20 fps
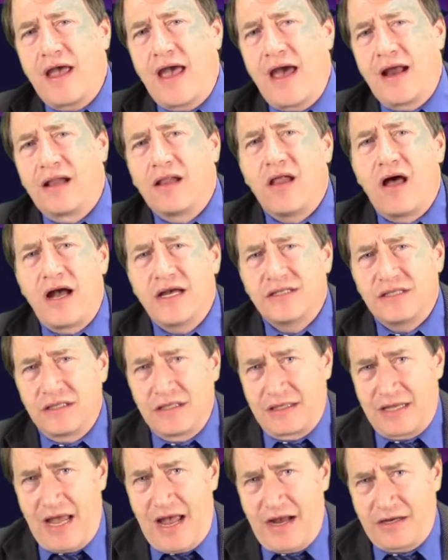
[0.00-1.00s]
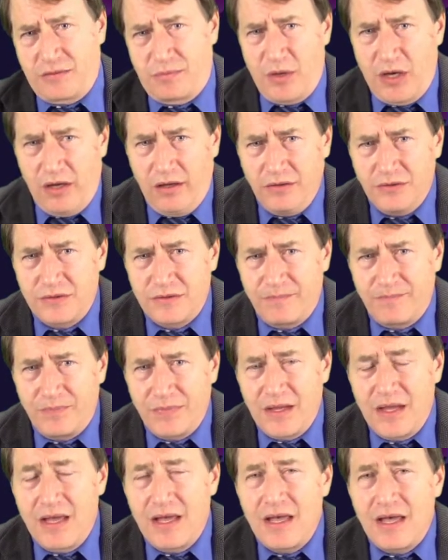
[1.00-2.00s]
analyzing the tax bills.
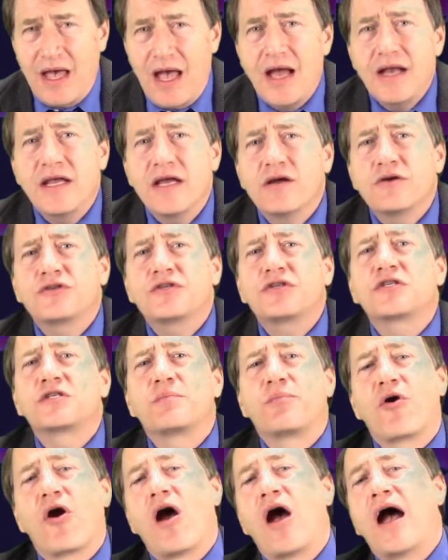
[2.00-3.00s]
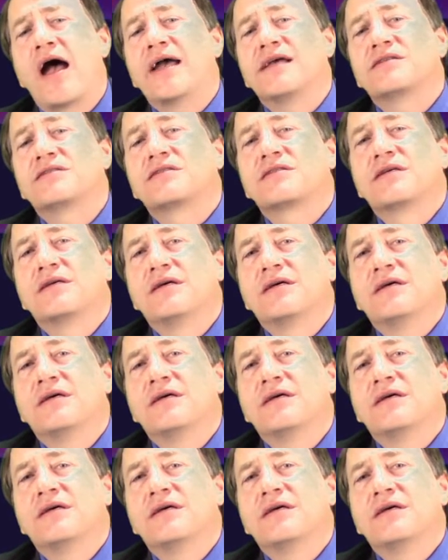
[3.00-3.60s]
And here's a surprise.